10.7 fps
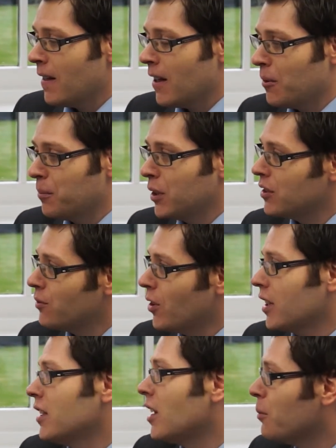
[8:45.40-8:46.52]
Um, because if
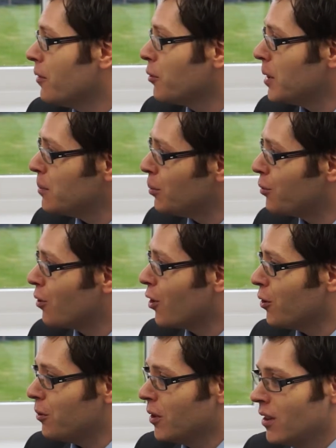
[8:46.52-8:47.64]
I can help other people
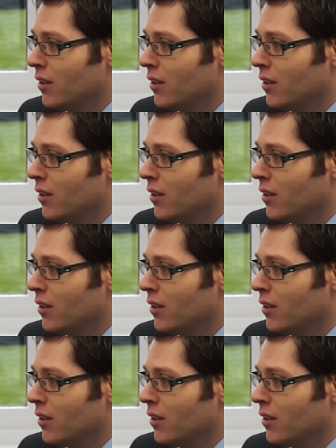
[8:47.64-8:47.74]
grow,